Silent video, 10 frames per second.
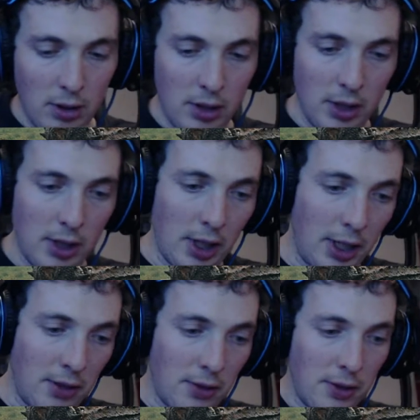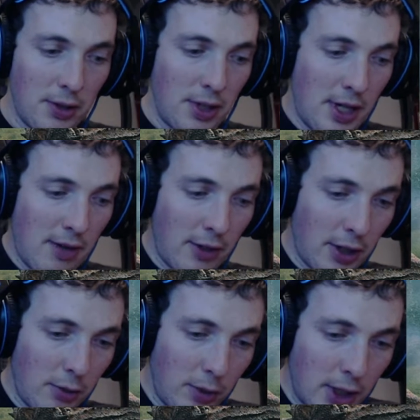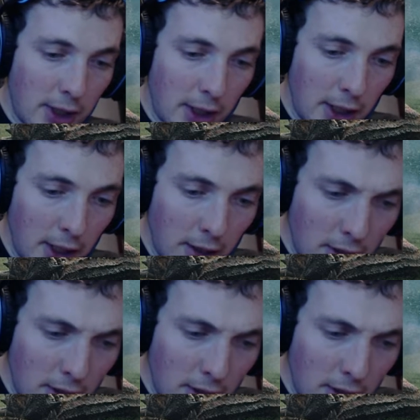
The dinosaur is never going to walk again.